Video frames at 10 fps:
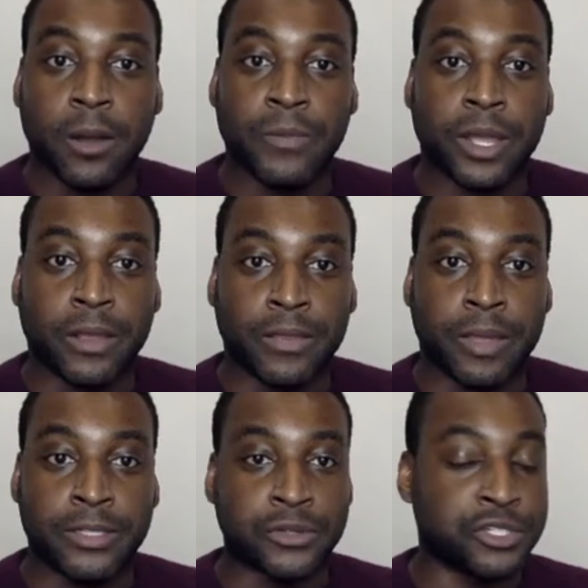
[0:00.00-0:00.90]

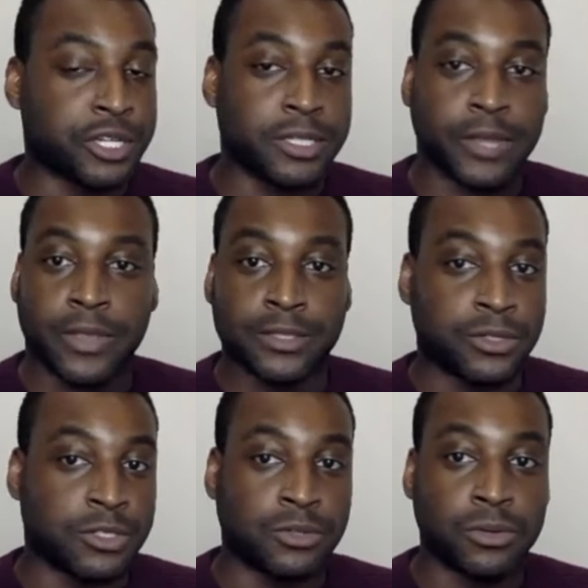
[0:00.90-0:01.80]
They search it just like they
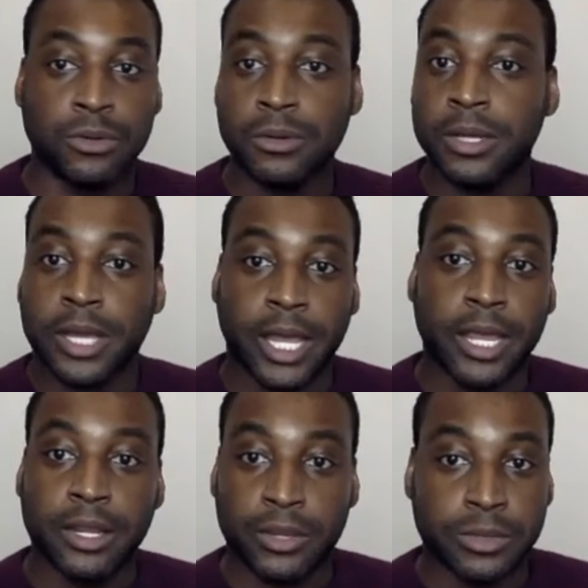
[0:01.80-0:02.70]
search Google
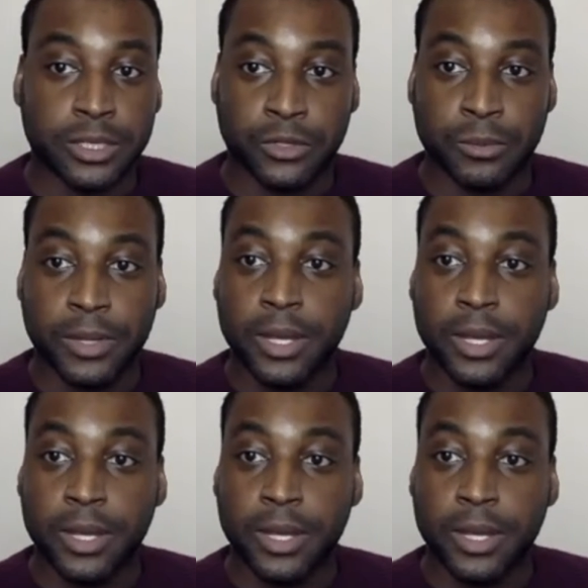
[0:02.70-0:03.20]
and YouTube.